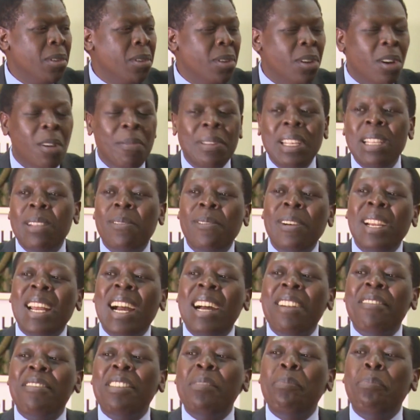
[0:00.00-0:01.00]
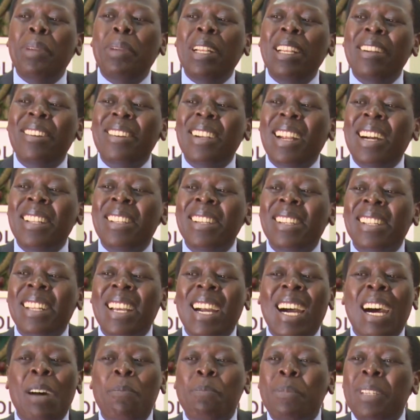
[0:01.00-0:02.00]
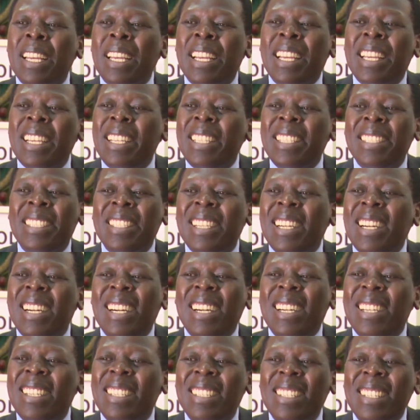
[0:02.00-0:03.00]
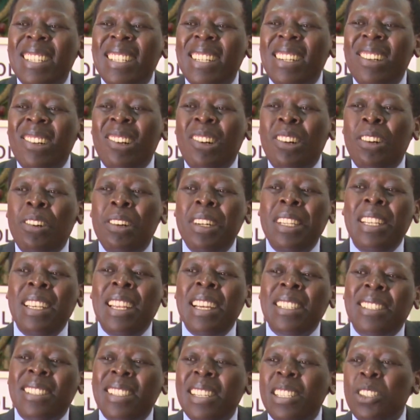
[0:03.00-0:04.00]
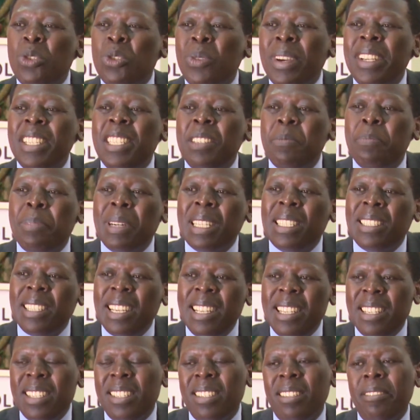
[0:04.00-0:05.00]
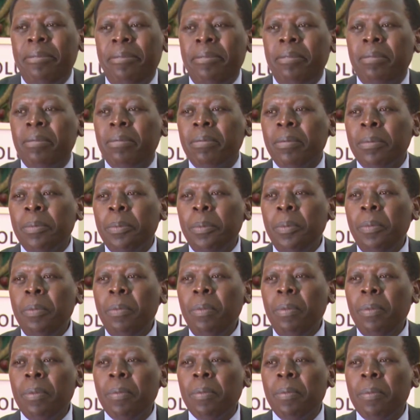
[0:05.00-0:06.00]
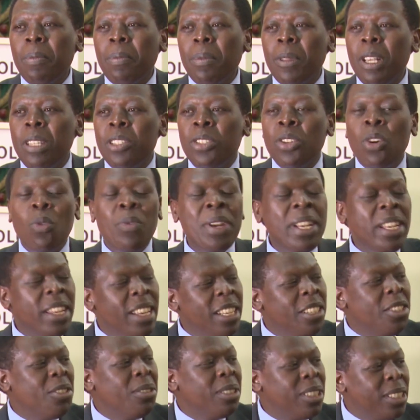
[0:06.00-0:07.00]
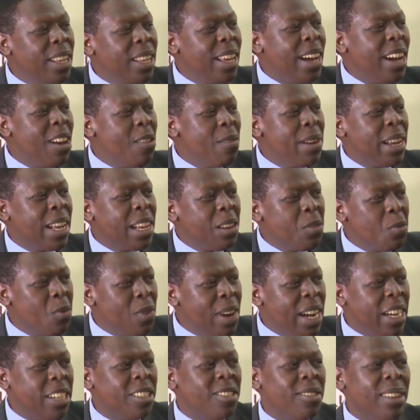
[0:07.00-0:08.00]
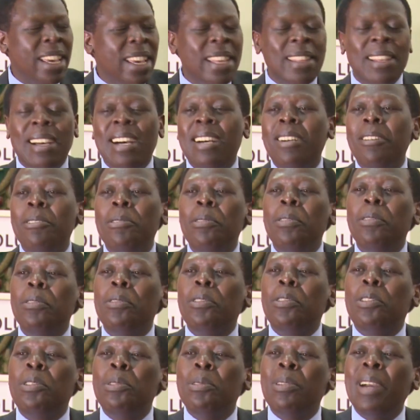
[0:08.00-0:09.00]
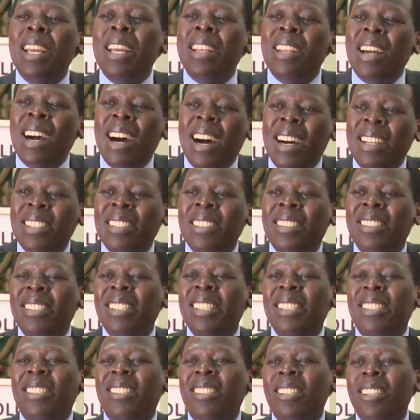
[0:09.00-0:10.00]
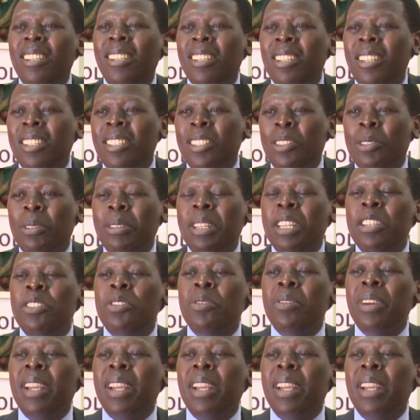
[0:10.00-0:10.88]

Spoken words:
Of the 300 billion, I think the uptake is less than 20%. So we need to see how we can work together to enhance this so that you